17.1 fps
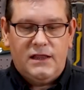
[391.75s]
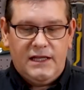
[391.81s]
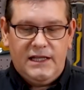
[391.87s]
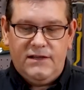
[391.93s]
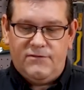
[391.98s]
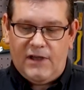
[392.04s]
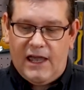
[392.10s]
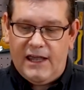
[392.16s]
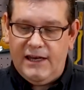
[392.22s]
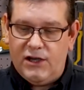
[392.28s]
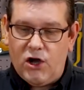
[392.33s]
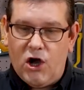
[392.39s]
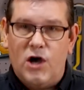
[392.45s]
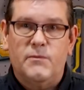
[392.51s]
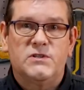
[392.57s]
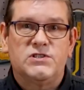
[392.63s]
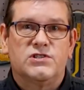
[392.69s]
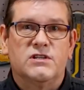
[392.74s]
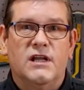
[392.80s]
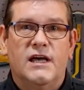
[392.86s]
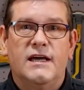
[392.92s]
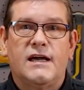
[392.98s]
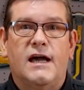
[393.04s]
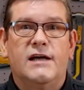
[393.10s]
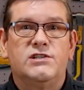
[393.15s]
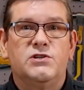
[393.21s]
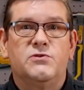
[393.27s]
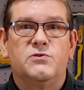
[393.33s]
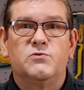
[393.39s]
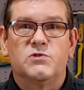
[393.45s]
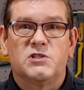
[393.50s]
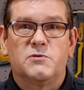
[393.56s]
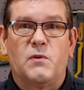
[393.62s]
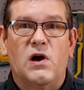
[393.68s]
Leave any comments you like. I
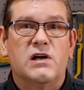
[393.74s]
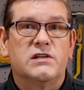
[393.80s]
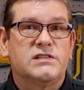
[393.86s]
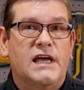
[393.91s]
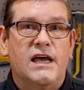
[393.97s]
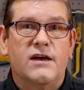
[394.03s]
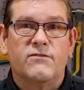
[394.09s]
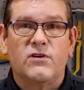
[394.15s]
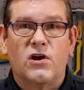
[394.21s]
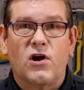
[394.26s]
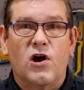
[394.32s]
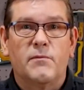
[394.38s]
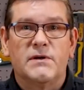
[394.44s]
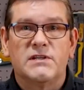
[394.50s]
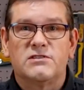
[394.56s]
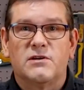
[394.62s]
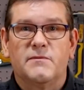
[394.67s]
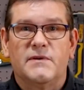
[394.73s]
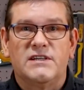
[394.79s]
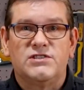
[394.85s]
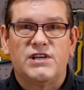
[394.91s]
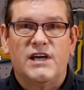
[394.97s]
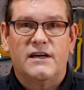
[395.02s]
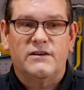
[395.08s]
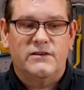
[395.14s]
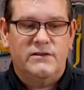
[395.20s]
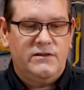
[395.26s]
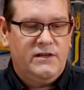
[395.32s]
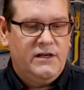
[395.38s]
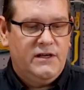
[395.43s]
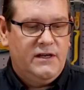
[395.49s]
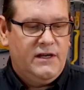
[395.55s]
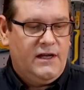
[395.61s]
do respond to every comment on my channel.